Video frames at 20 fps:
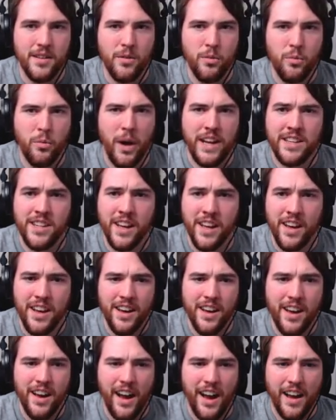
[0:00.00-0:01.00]
Wait,
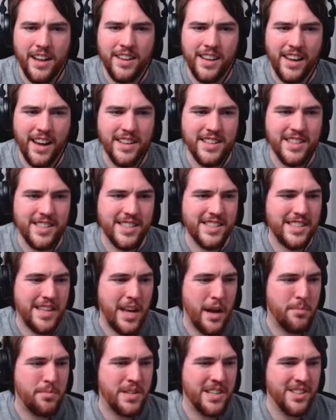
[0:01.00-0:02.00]
I think I just
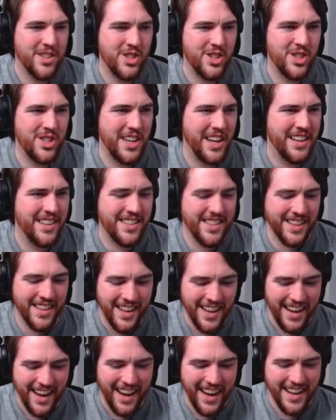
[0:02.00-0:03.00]
stepped in shit,
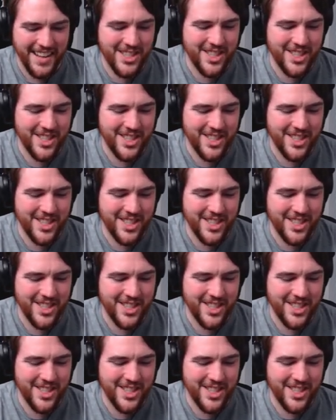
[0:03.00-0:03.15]
and